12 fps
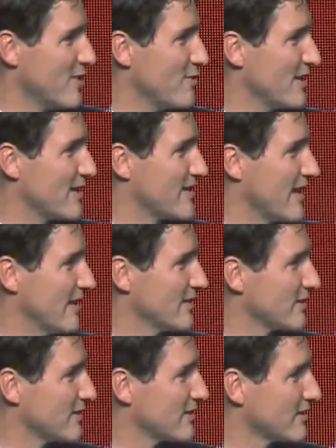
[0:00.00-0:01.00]
you
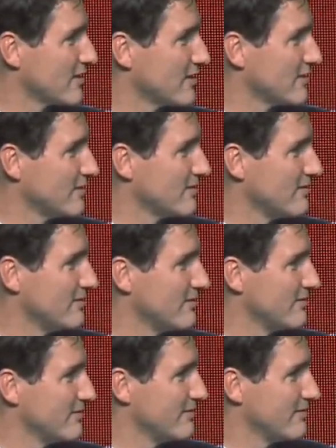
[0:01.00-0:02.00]
exist.
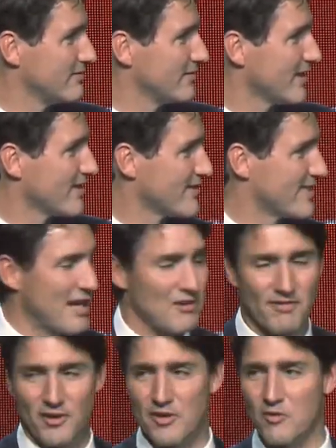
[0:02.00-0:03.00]
Doesn't
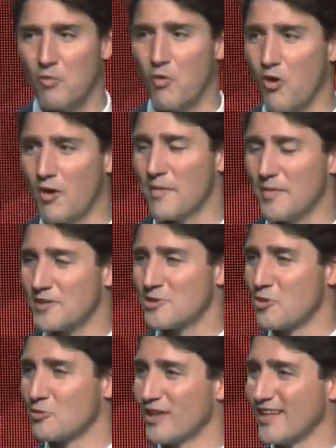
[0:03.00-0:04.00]
sound very warm. I mean, there's
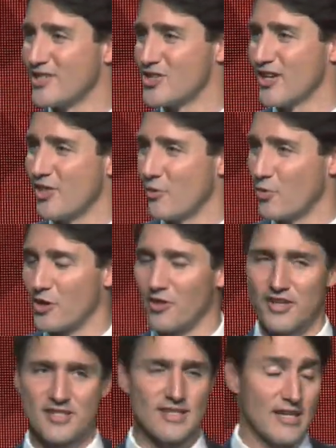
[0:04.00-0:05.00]
no religion in the
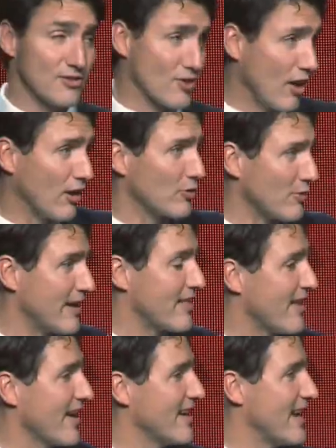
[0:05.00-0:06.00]
world that says
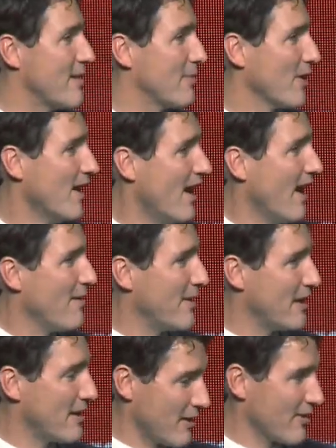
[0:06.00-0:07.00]
tolerate thy neighbor. I
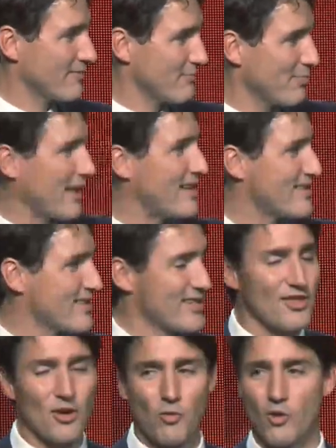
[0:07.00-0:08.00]
mean, there are places
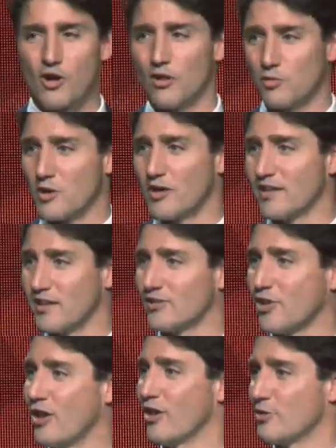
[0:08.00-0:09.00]
in the world where a little
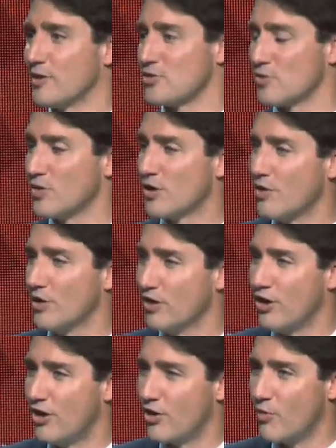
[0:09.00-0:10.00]
tolerance will go a
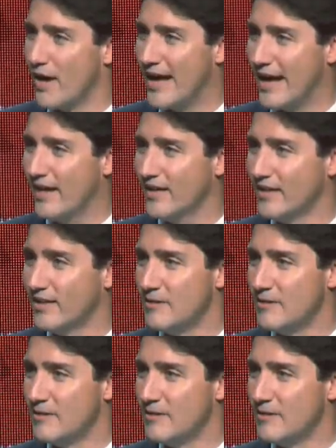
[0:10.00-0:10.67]
long way.